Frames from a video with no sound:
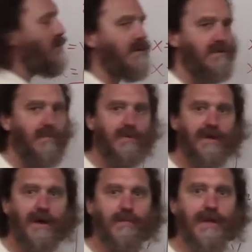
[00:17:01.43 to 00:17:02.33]
so it's a bit
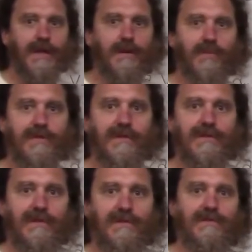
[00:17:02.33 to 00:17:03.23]
complicated, but
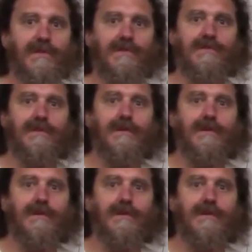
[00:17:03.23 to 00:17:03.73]
this is this